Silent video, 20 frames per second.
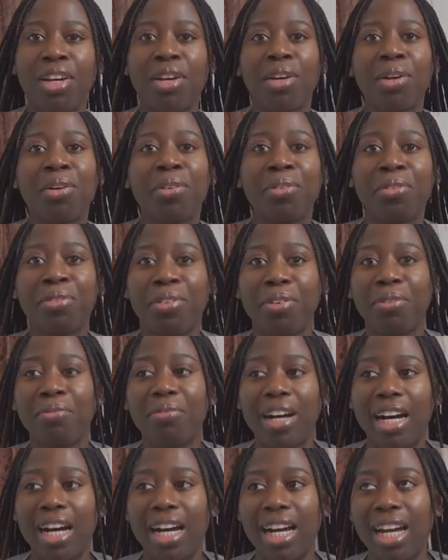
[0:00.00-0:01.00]
for
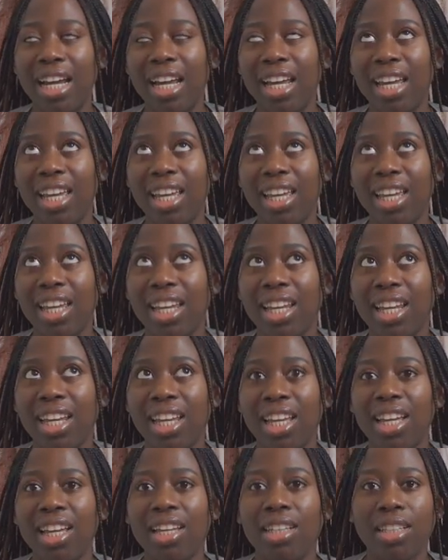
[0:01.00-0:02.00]
my
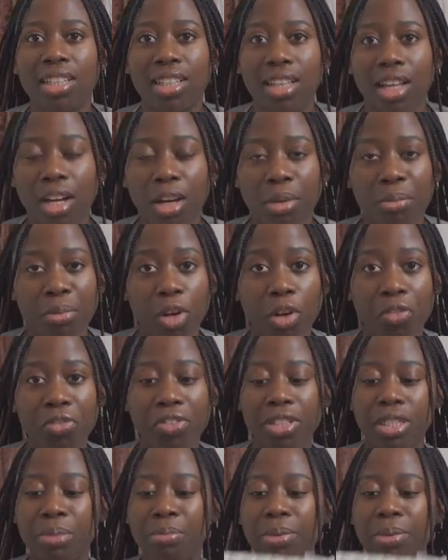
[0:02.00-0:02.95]
um office